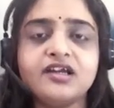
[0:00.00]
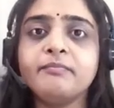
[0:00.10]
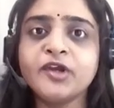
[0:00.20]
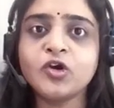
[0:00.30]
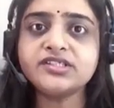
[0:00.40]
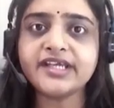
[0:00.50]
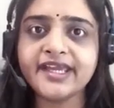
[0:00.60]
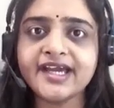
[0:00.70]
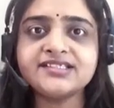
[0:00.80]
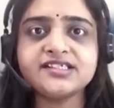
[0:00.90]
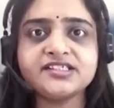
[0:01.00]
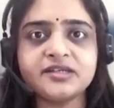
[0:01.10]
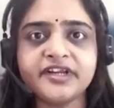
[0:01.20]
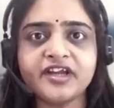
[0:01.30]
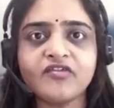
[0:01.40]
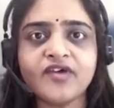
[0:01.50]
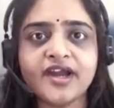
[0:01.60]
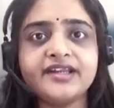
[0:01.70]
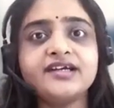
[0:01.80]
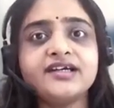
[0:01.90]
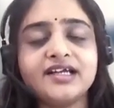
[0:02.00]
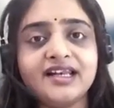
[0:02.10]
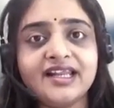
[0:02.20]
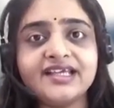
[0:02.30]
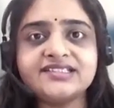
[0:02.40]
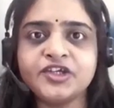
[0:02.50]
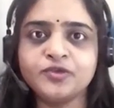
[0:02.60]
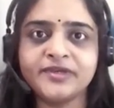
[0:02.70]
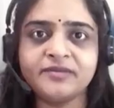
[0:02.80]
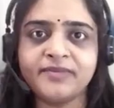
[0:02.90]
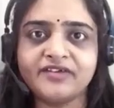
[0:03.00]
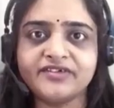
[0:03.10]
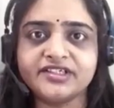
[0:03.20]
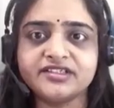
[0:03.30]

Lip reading: because AI system required less human power,